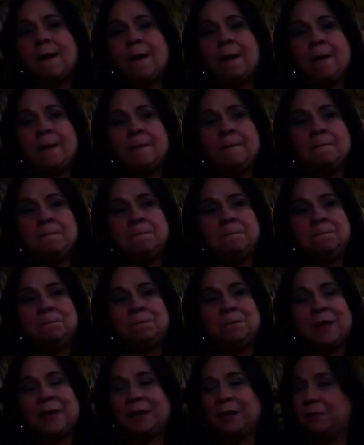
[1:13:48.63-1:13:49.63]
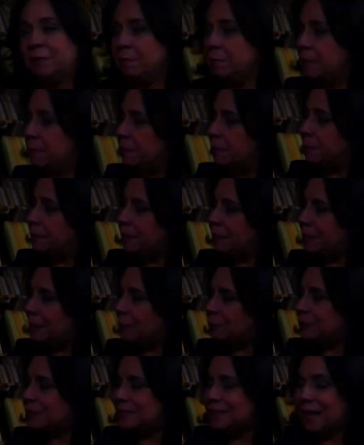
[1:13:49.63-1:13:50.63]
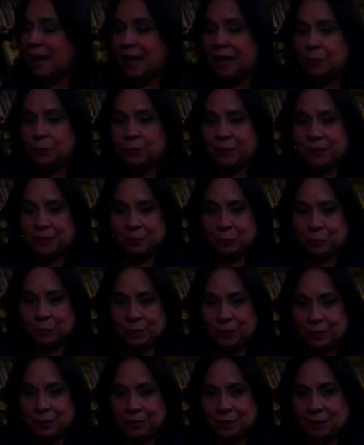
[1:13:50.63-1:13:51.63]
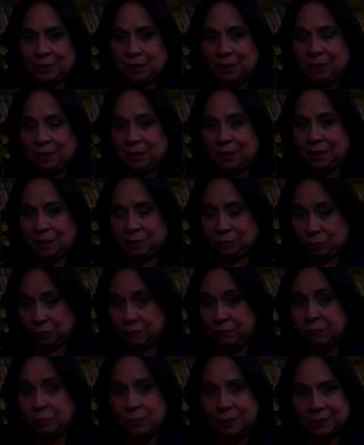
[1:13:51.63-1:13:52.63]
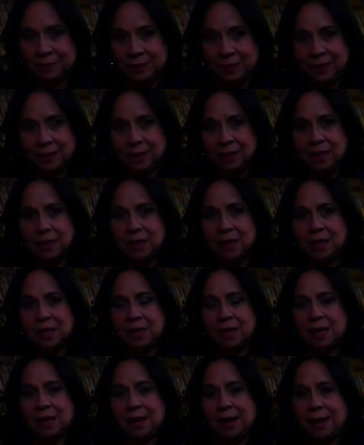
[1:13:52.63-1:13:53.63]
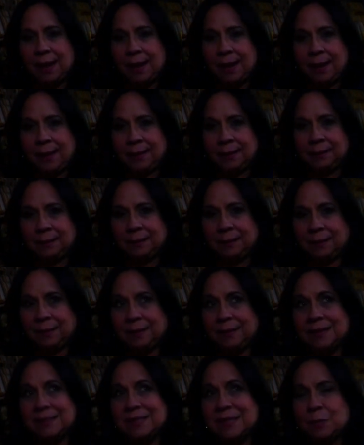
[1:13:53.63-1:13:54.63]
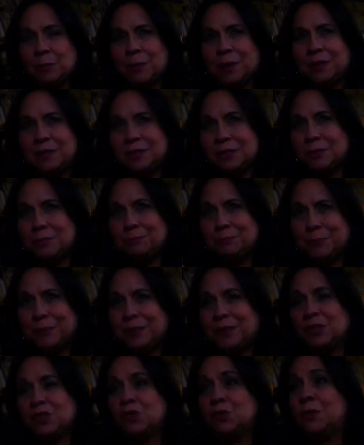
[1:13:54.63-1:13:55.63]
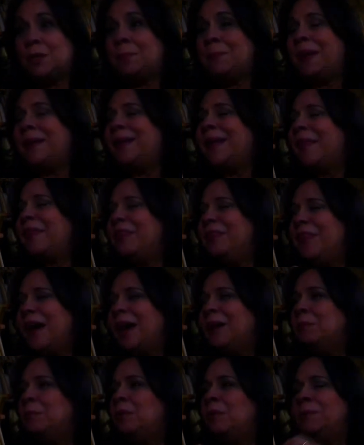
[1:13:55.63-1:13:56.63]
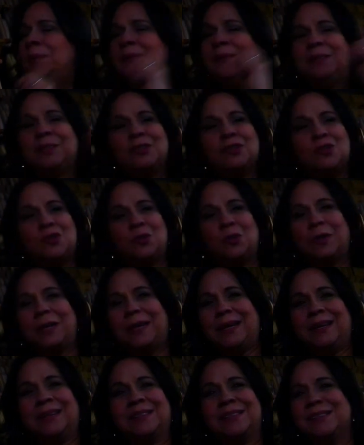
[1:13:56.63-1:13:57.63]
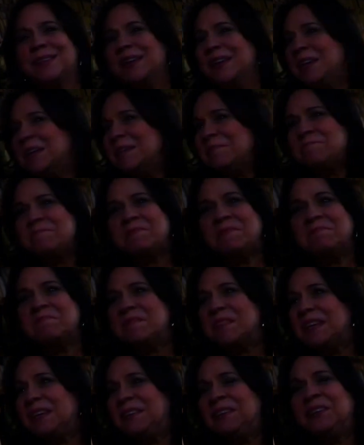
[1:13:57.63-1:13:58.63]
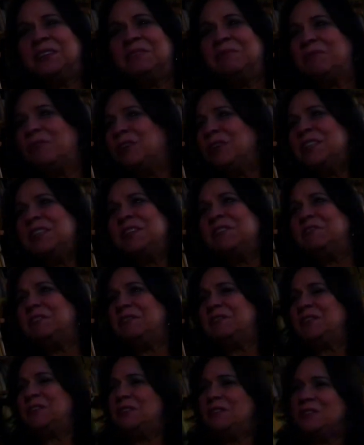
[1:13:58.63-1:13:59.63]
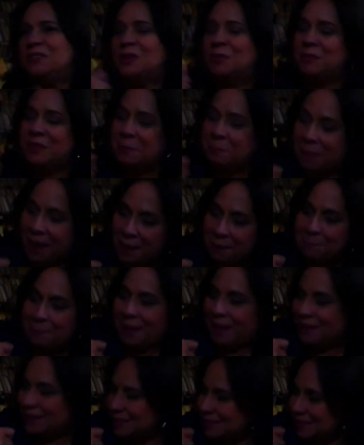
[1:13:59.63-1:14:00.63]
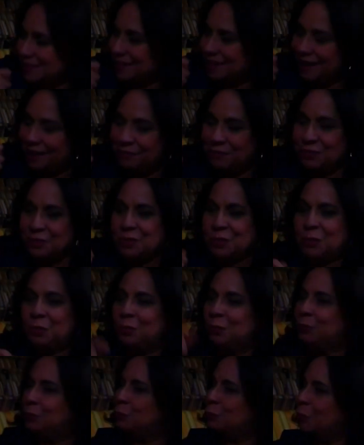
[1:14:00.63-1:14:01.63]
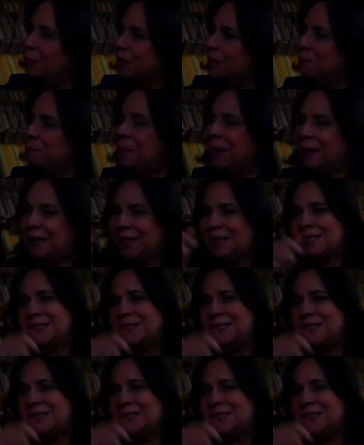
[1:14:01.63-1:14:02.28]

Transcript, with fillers: Um, and I remember being outside with, with uh, Adolfo one day, and he said, What is your biggest dream? And at that moment, these two kids, in their 40, 50 years old with the backpacks after school were walking by.